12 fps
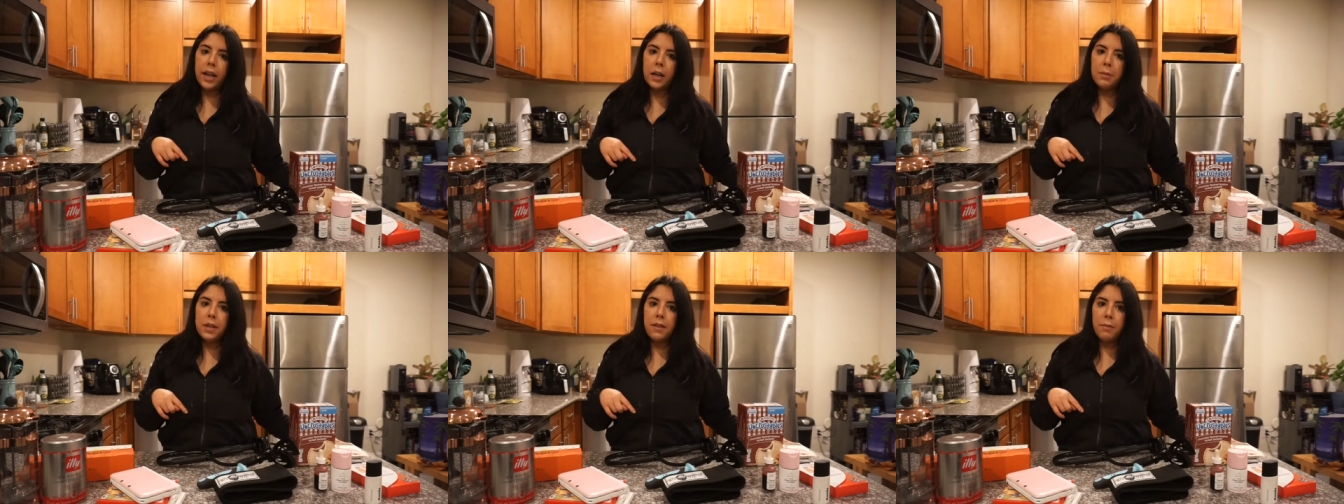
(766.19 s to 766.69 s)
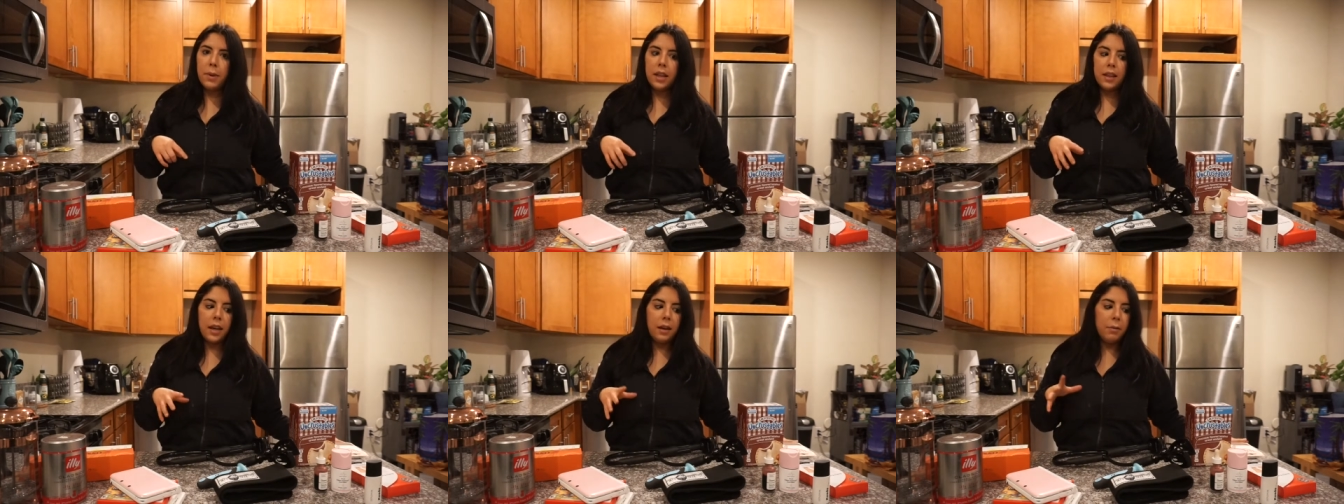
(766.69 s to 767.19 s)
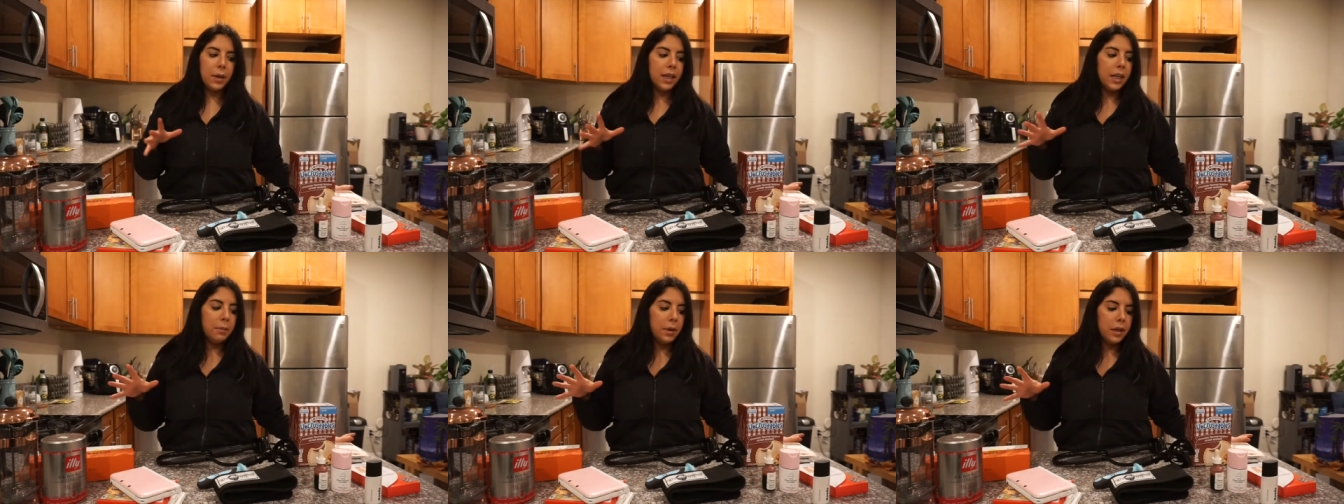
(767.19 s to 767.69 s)
items have been that have been
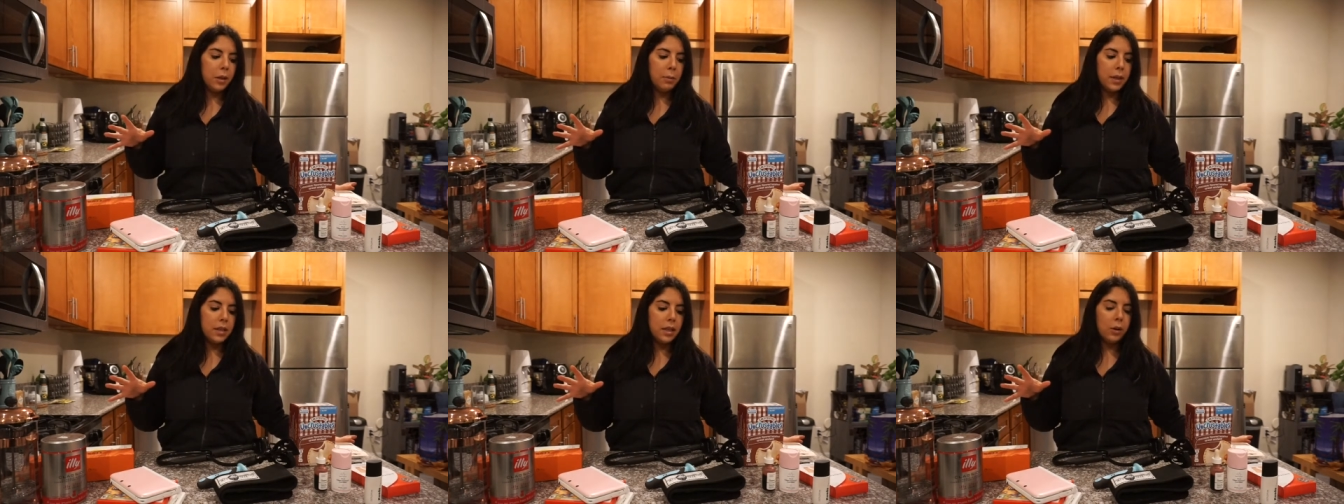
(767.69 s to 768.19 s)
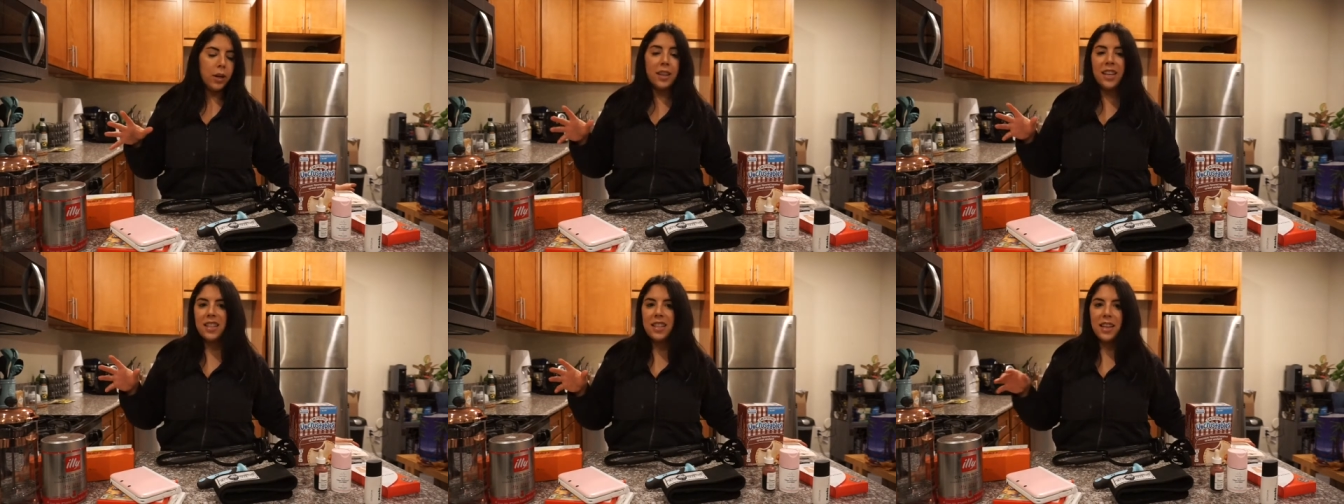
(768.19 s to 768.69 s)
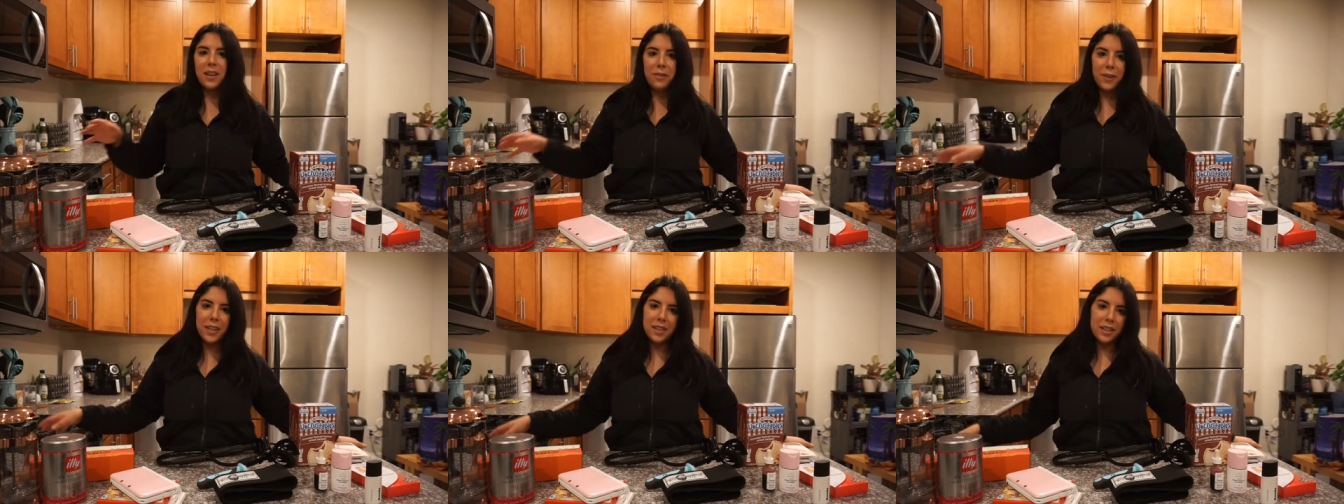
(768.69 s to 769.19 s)
keeping you busy or things that
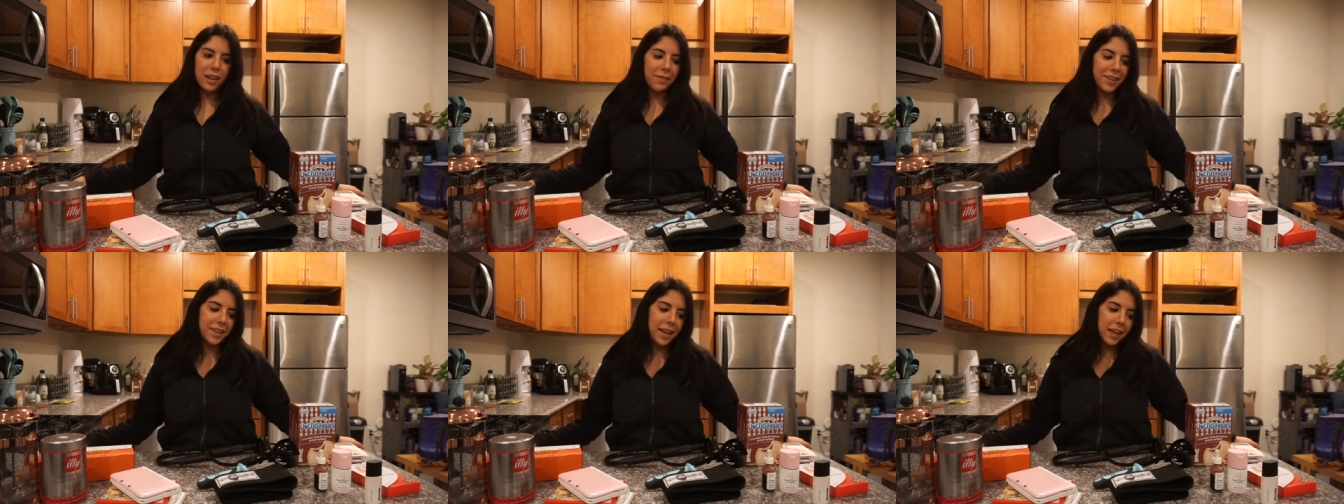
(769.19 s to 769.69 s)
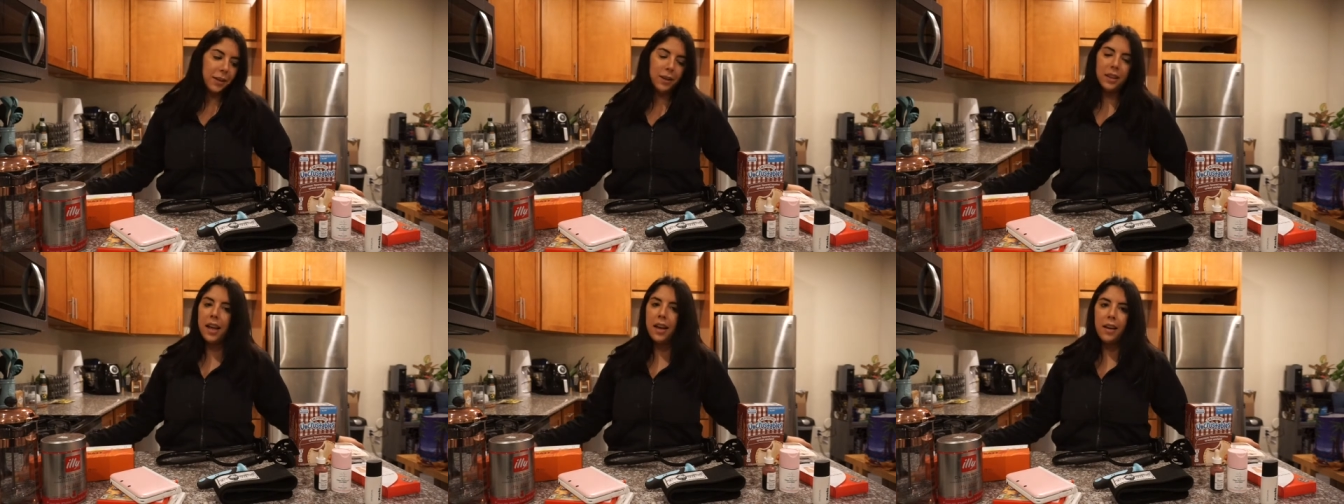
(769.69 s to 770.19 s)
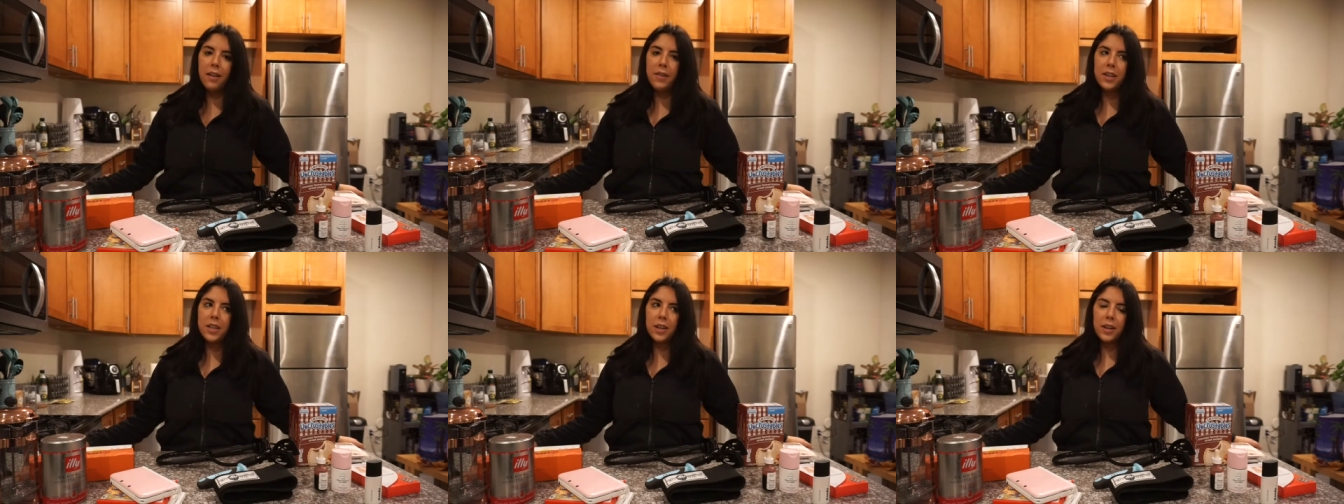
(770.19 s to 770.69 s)
you've rediscovered that you
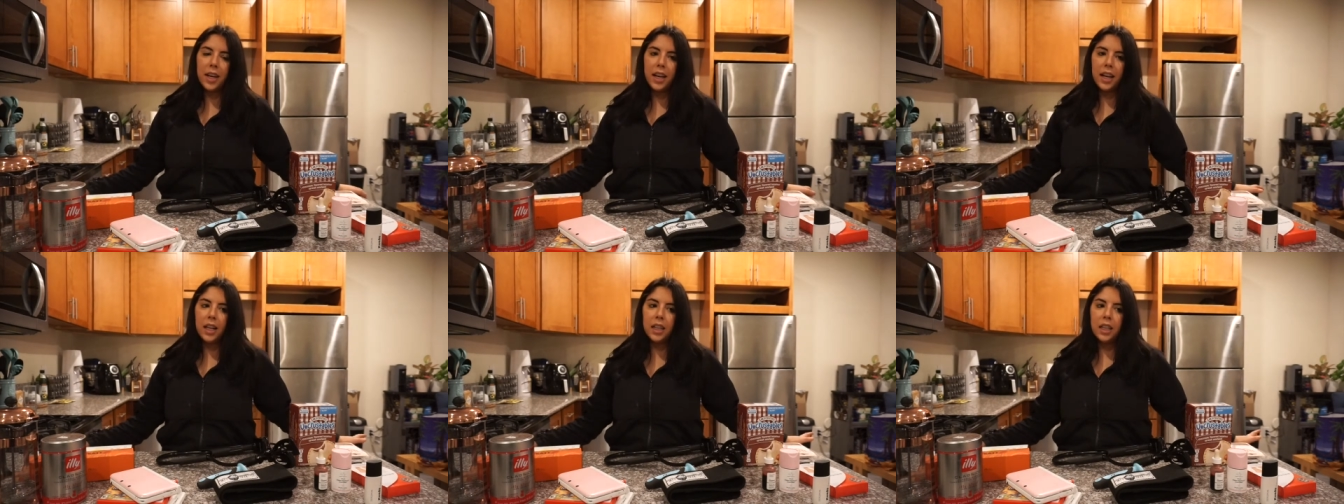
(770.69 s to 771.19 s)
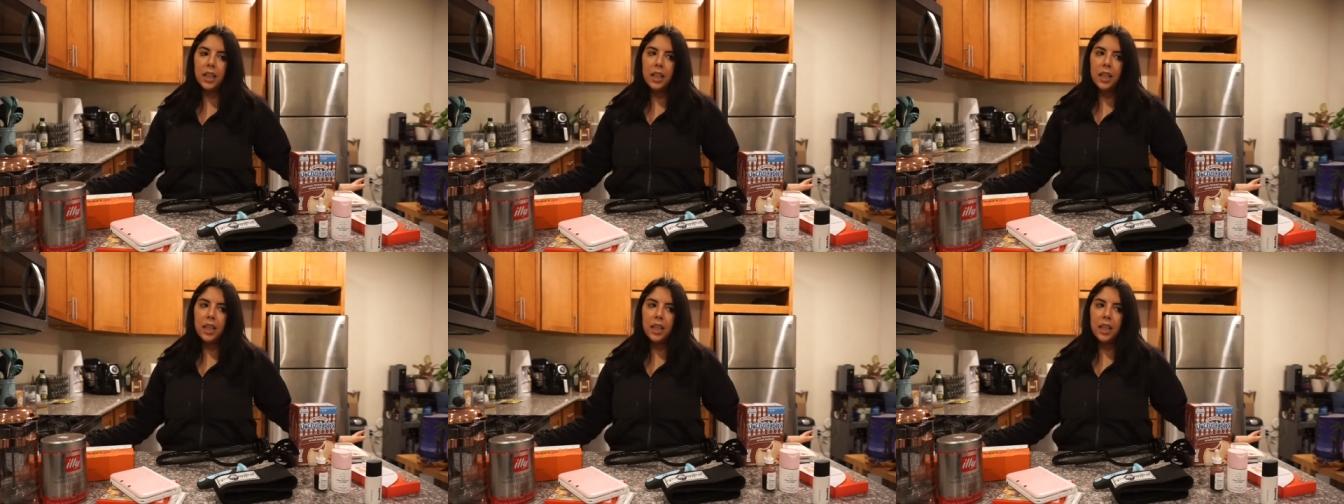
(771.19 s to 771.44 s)
love during